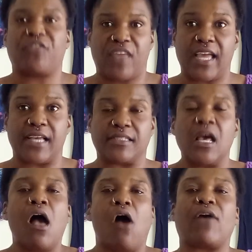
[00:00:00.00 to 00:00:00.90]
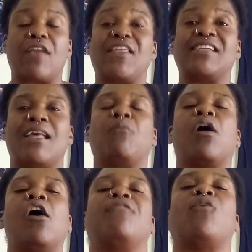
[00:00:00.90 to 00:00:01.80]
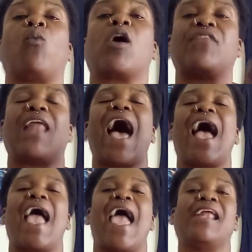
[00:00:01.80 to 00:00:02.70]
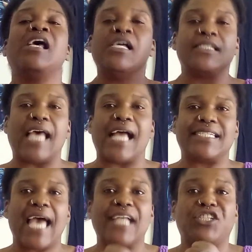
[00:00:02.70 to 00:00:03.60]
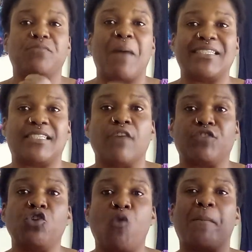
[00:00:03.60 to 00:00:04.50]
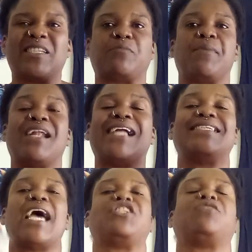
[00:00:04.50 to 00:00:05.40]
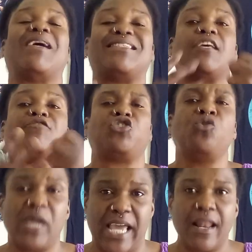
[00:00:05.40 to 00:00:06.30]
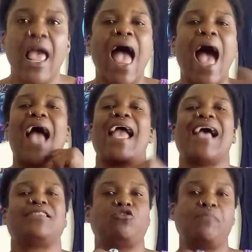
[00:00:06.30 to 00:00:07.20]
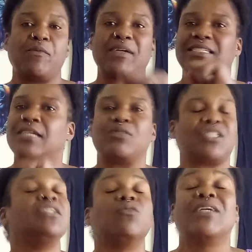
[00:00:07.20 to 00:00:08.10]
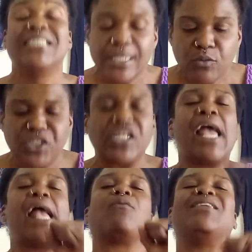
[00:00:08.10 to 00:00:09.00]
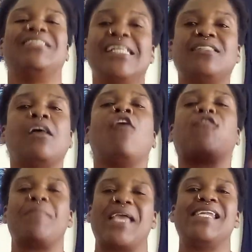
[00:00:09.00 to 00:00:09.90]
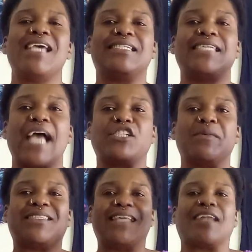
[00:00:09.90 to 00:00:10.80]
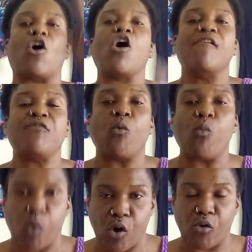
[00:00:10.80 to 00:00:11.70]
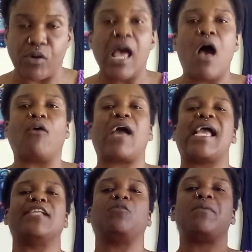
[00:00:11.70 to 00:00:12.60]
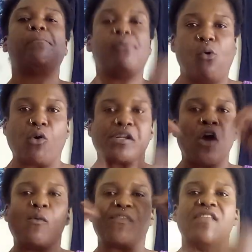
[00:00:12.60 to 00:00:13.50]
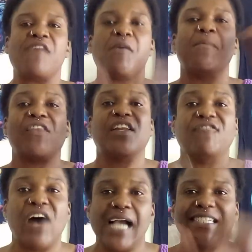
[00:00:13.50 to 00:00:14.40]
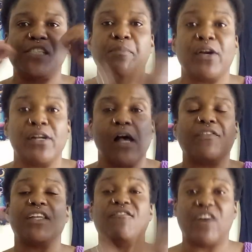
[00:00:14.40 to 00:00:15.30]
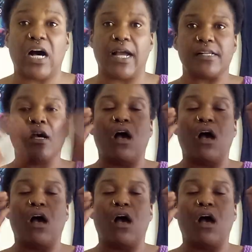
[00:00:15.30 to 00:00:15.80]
things. Okay, things that were of the word that I had attached myself to, or my spirit attached myself to it. I asked to be relinquished and released from any attachments that are of the world. Okay, and to be poured with nothing but the divine spirit of the divine.